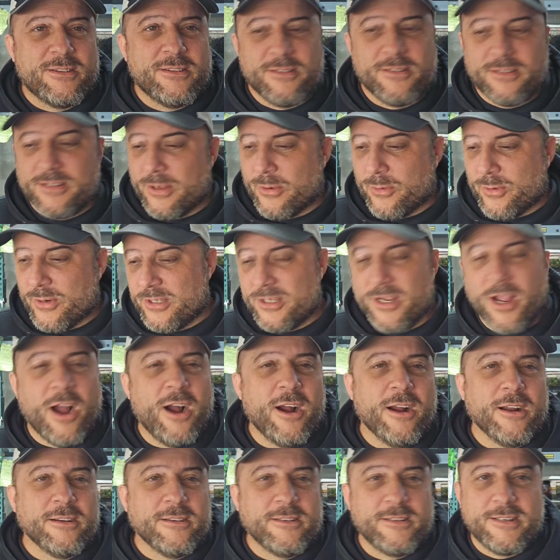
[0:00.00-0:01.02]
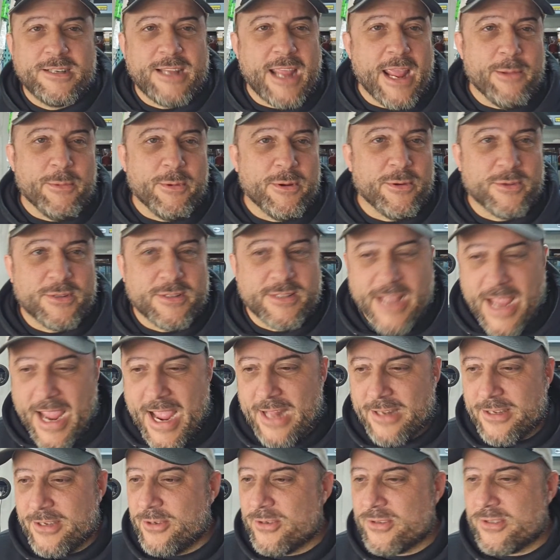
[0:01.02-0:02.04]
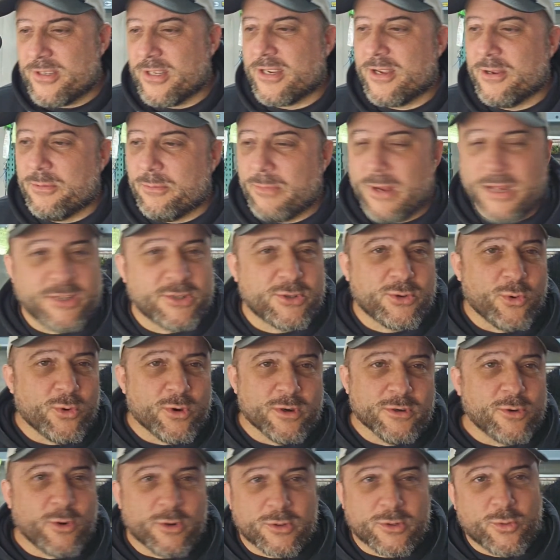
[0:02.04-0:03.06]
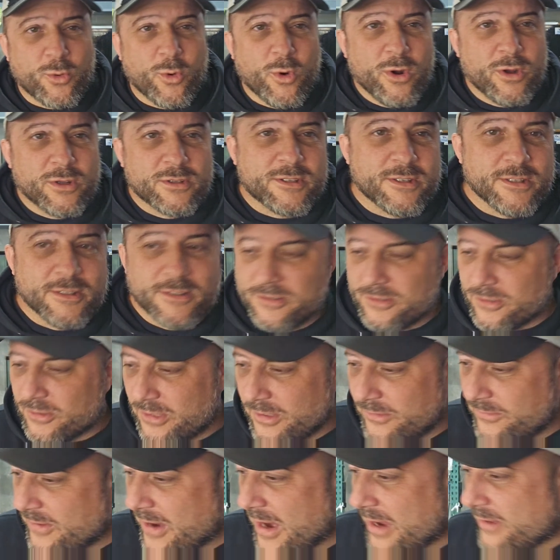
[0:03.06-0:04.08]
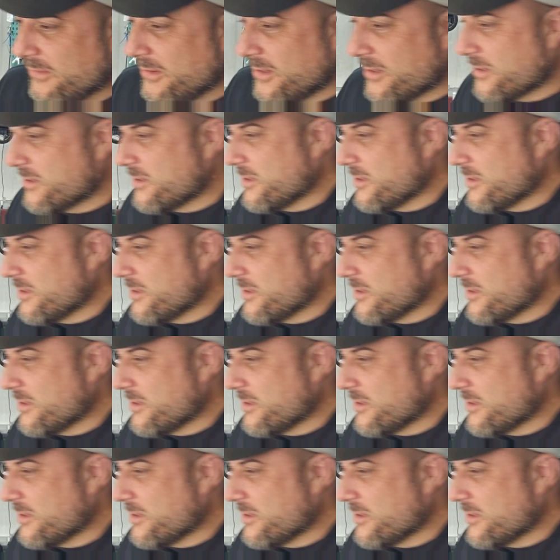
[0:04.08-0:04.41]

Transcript: they were young, came with dad. He used to come to my store in North Royalton 35 years